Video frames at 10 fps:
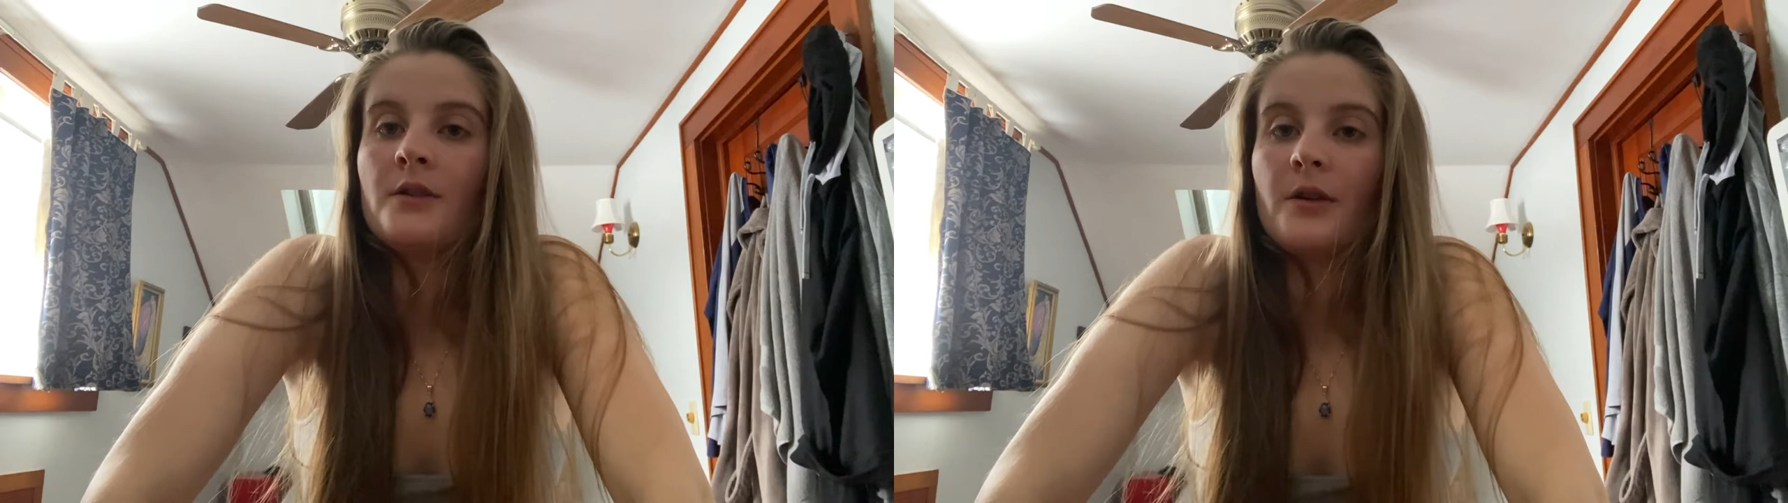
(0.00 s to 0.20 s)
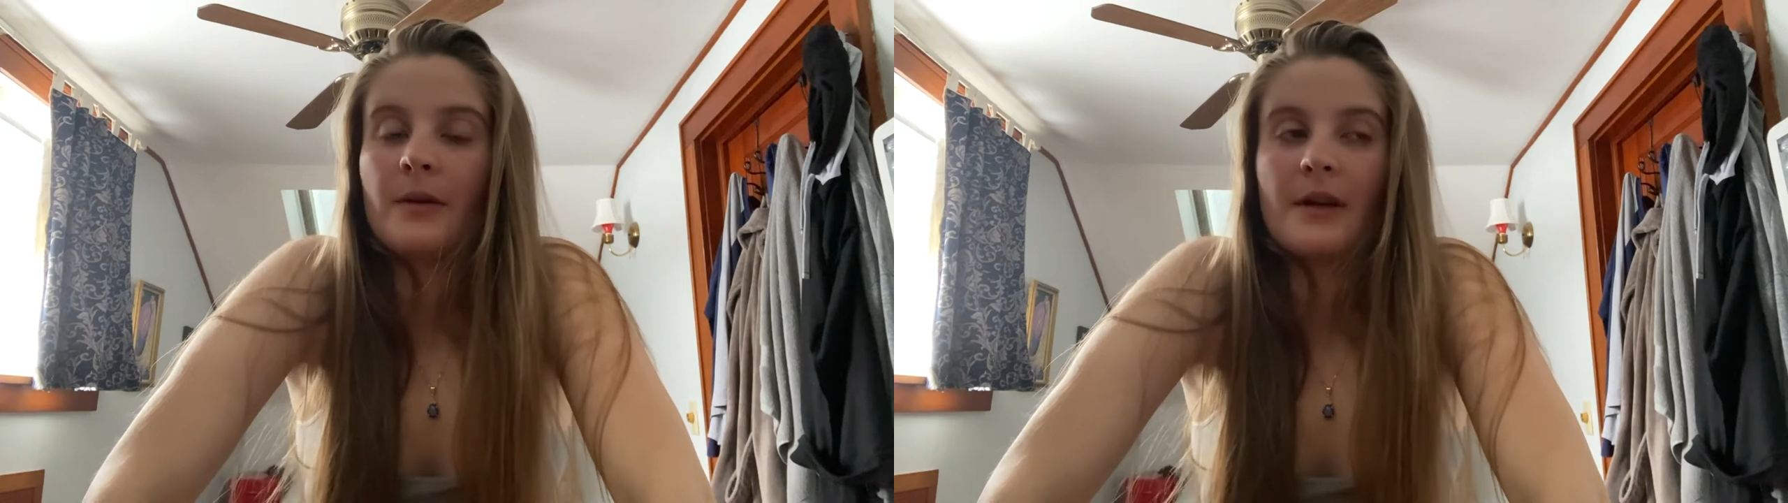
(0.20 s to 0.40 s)

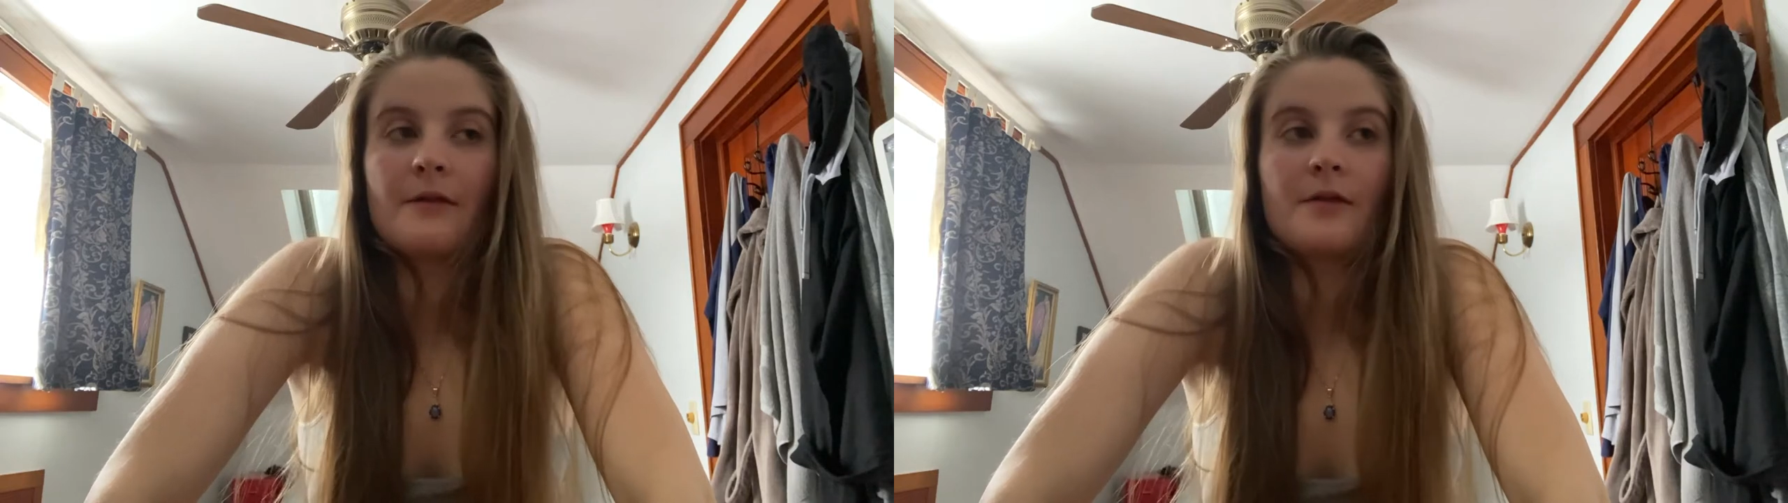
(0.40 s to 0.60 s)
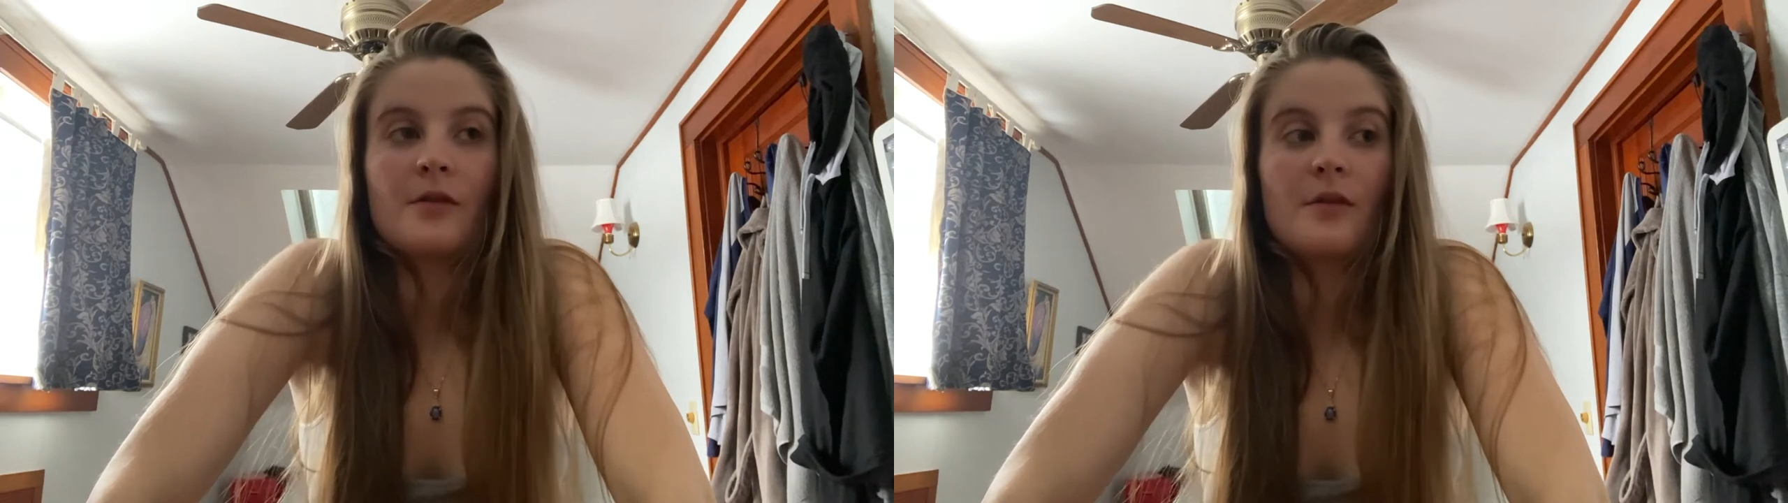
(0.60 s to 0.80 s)
doing a
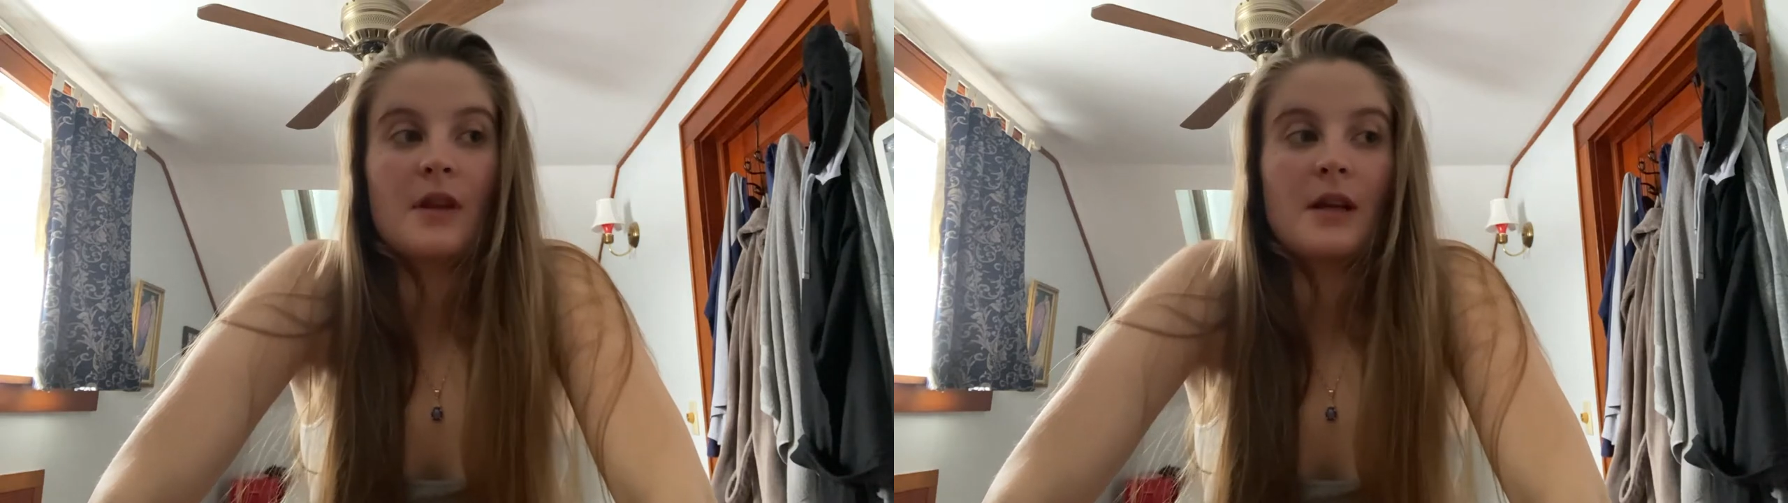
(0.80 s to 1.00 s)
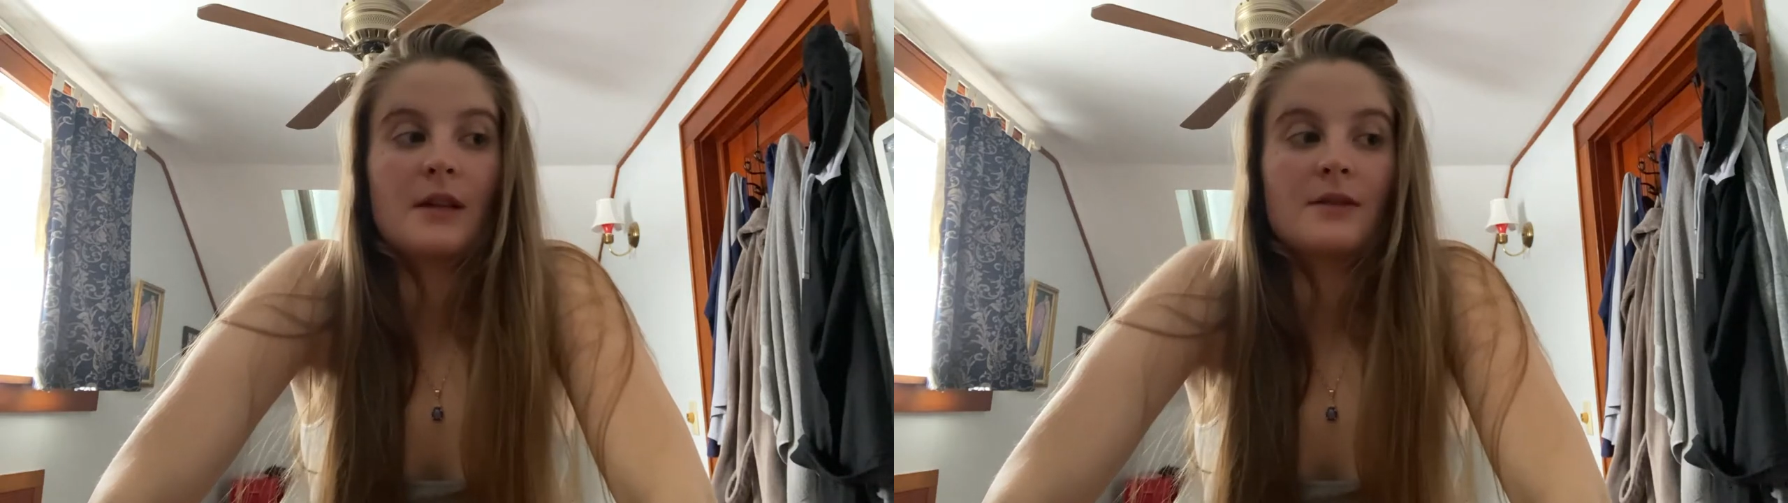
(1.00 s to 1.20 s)
few
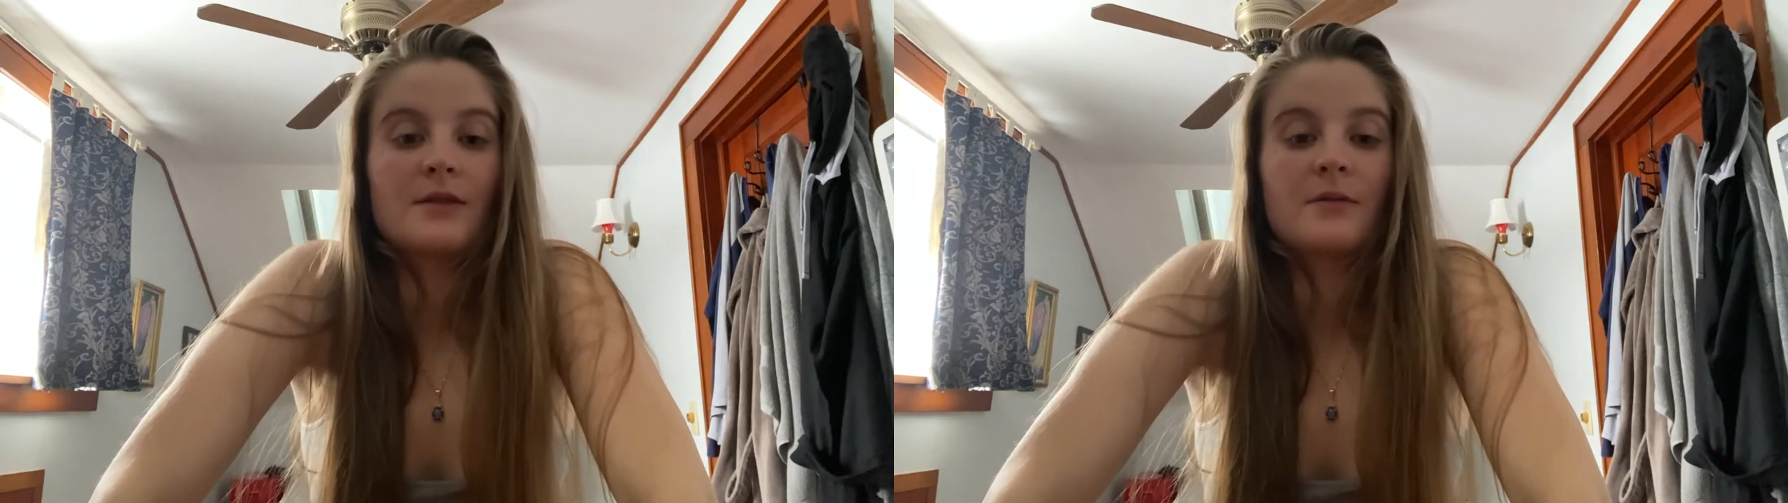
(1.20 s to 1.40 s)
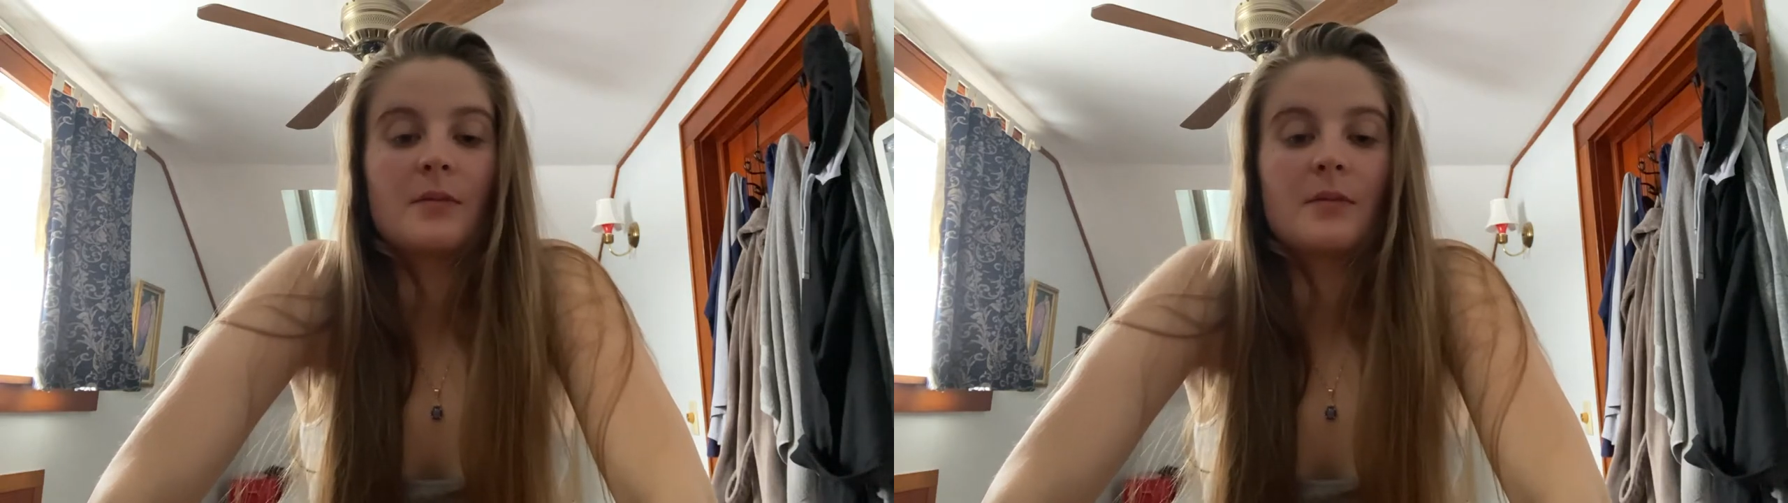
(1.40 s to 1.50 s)
things,